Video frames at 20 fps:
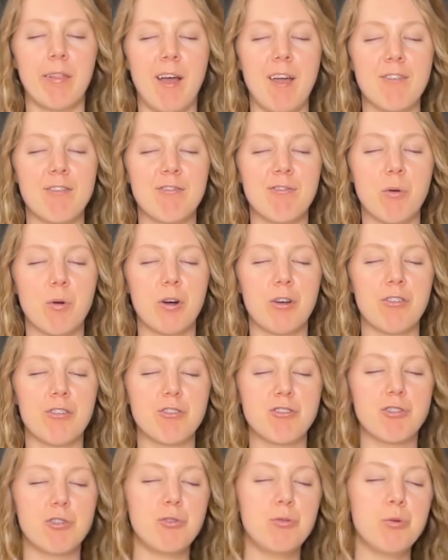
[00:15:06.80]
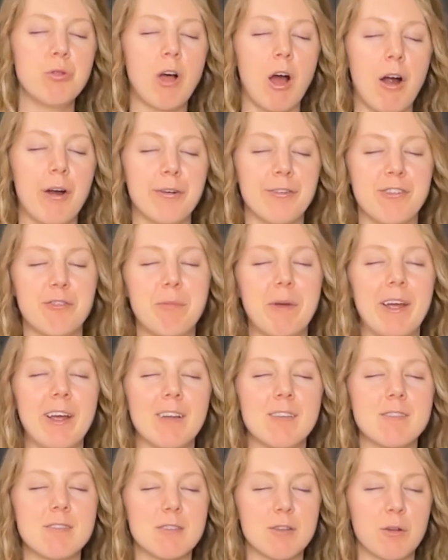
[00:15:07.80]
life force to the heart
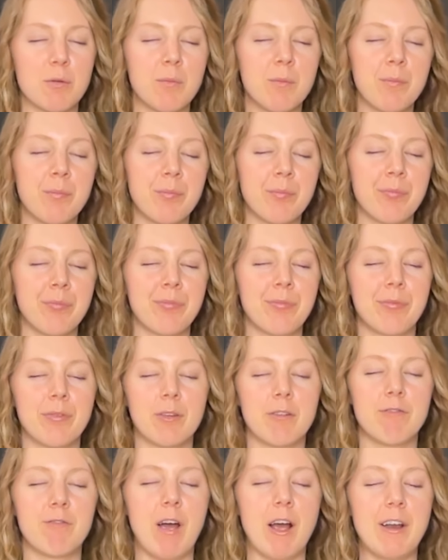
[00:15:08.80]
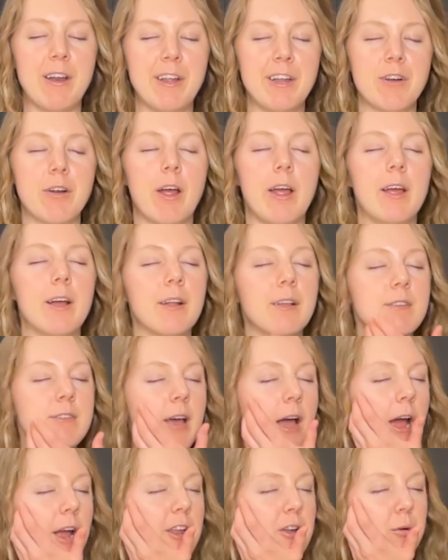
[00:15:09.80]
space. Finding your hands
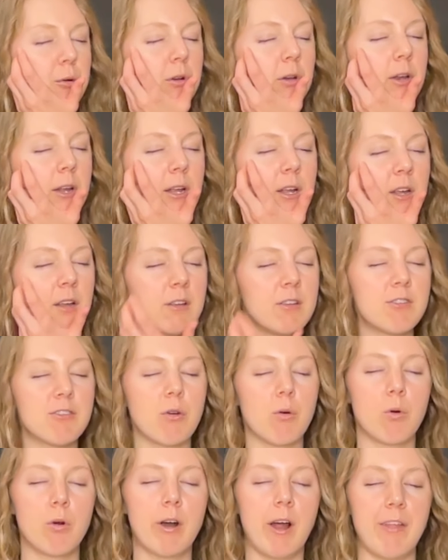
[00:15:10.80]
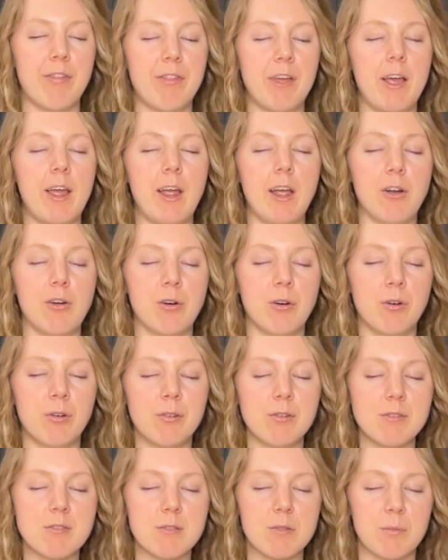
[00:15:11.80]
at your knees or at the
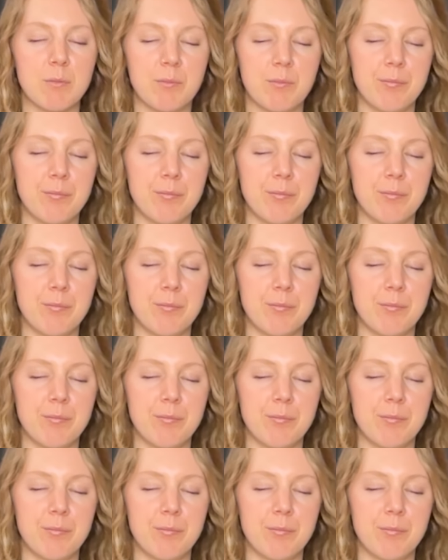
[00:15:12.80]
ankles.